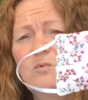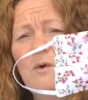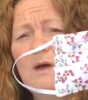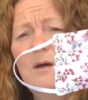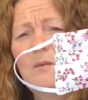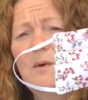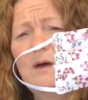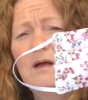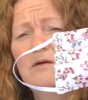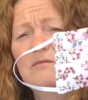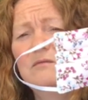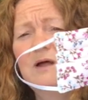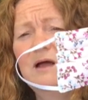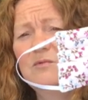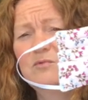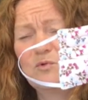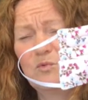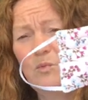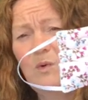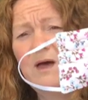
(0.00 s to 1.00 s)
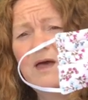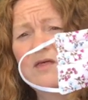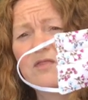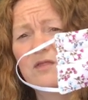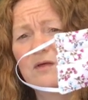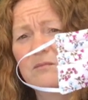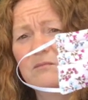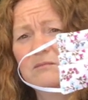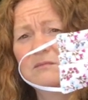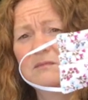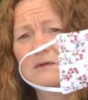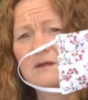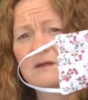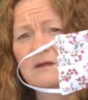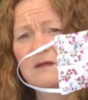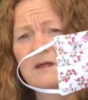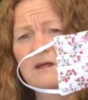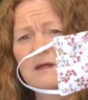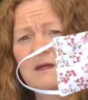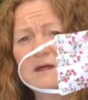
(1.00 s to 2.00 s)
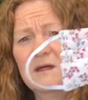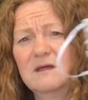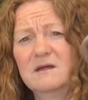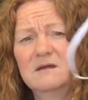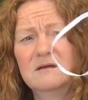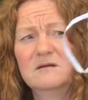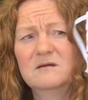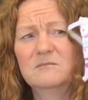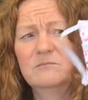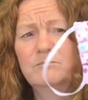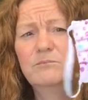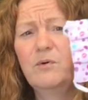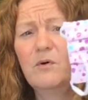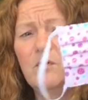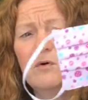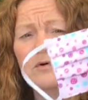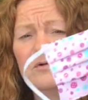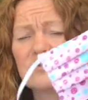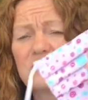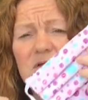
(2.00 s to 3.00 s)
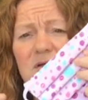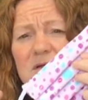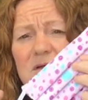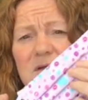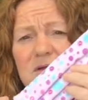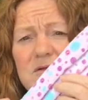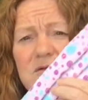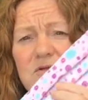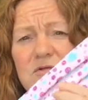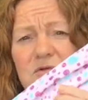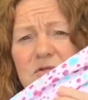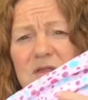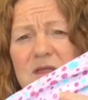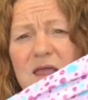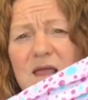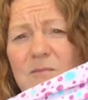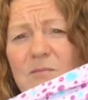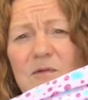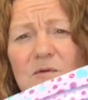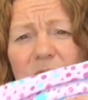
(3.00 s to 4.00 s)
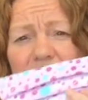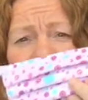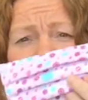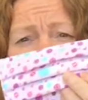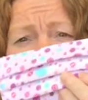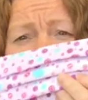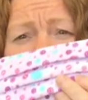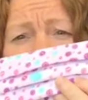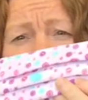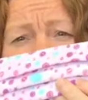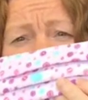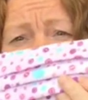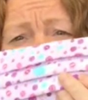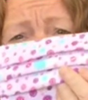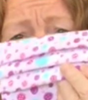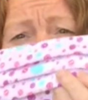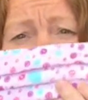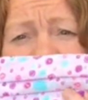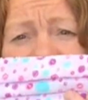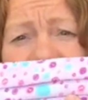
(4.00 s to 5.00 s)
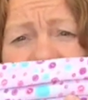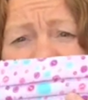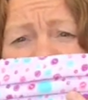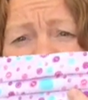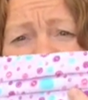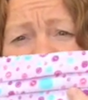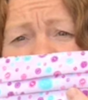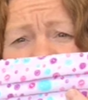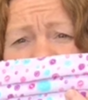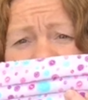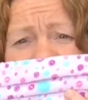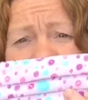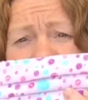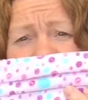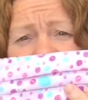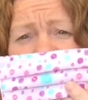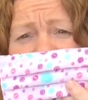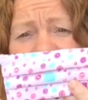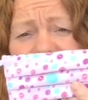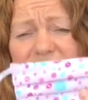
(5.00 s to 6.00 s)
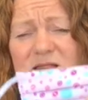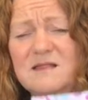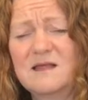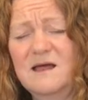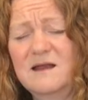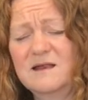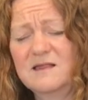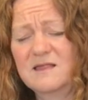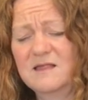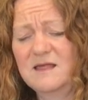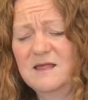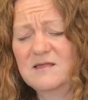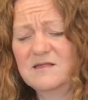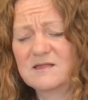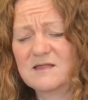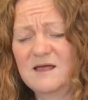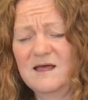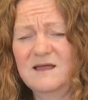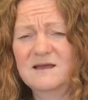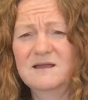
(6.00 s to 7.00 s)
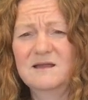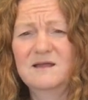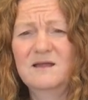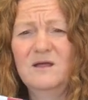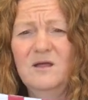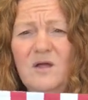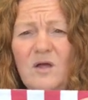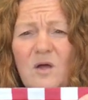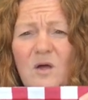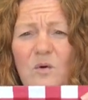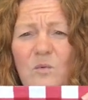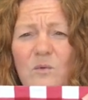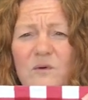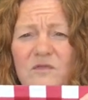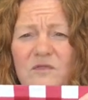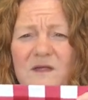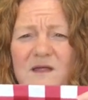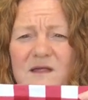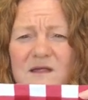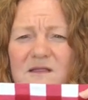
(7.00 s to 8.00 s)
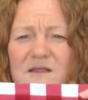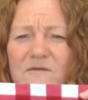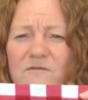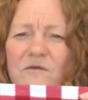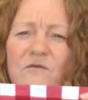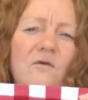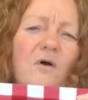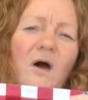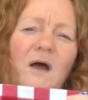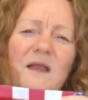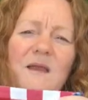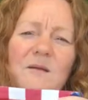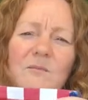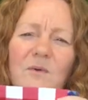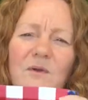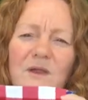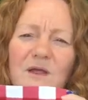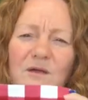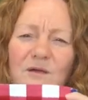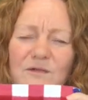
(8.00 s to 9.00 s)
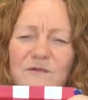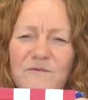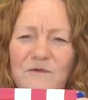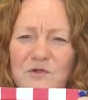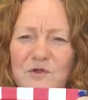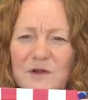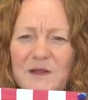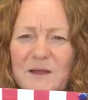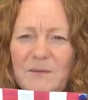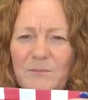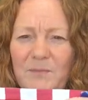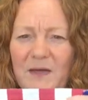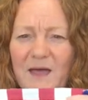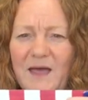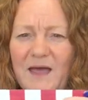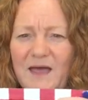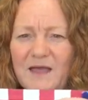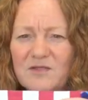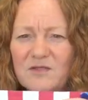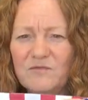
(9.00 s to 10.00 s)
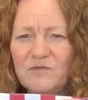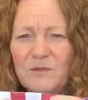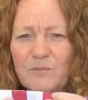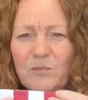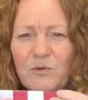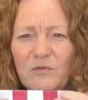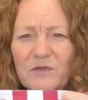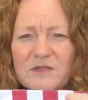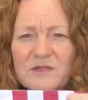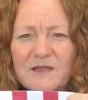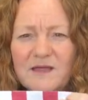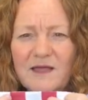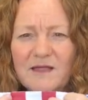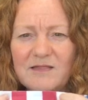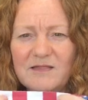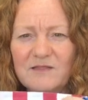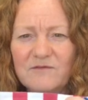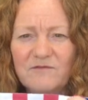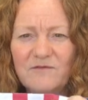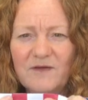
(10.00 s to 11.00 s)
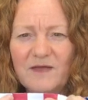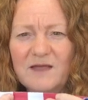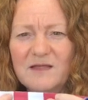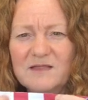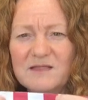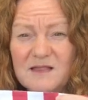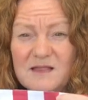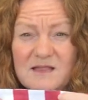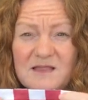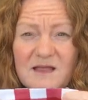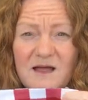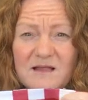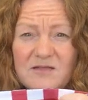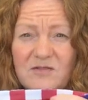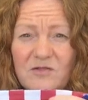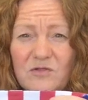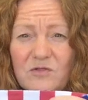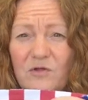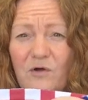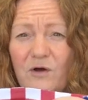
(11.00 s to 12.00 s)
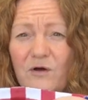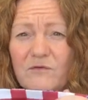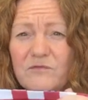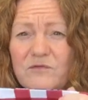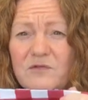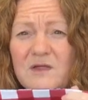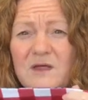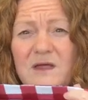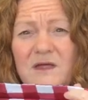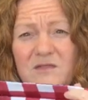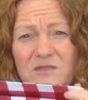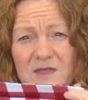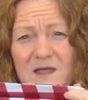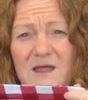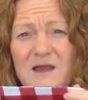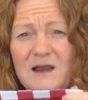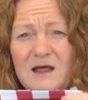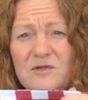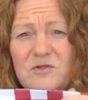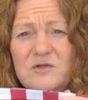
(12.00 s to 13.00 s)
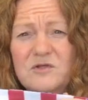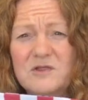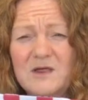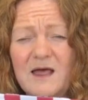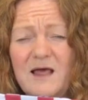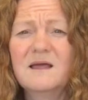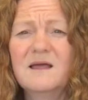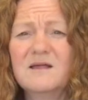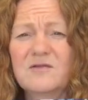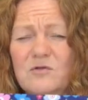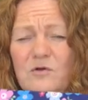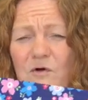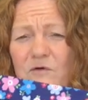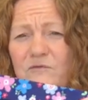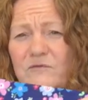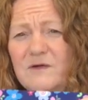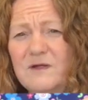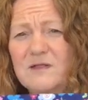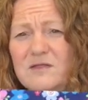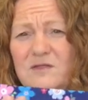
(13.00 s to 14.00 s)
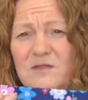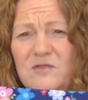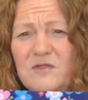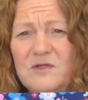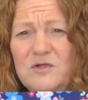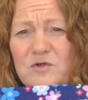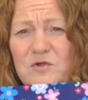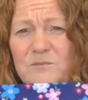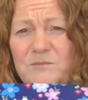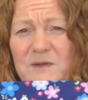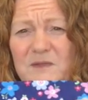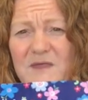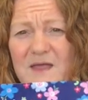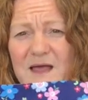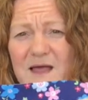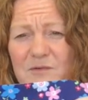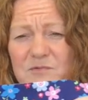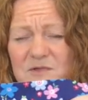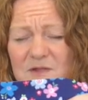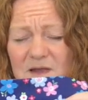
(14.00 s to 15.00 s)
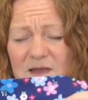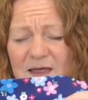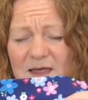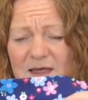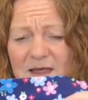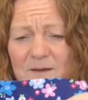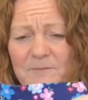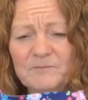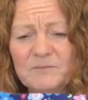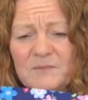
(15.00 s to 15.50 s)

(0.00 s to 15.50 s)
way round you wear them, but you just keep the outside as the outside and the inside as the inside. With these, if you've got anybody who's visually impaired, if they put this against the face, it's nice and soft, they can actually tell it's obvious that this should be the outer layer.